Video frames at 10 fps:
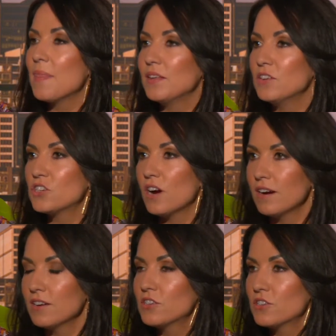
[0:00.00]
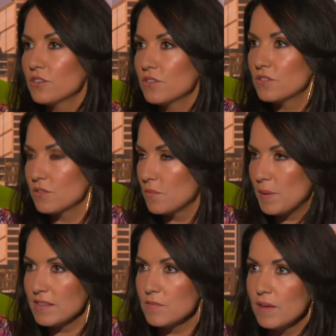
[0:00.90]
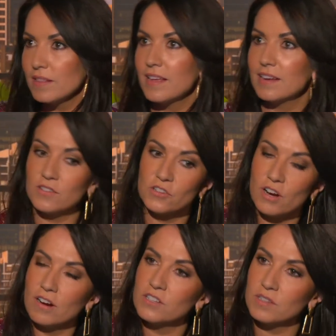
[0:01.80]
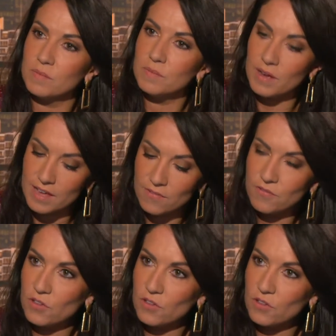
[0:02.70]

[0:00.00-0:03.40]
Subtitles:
And then you charge, so the business model then is you charge them if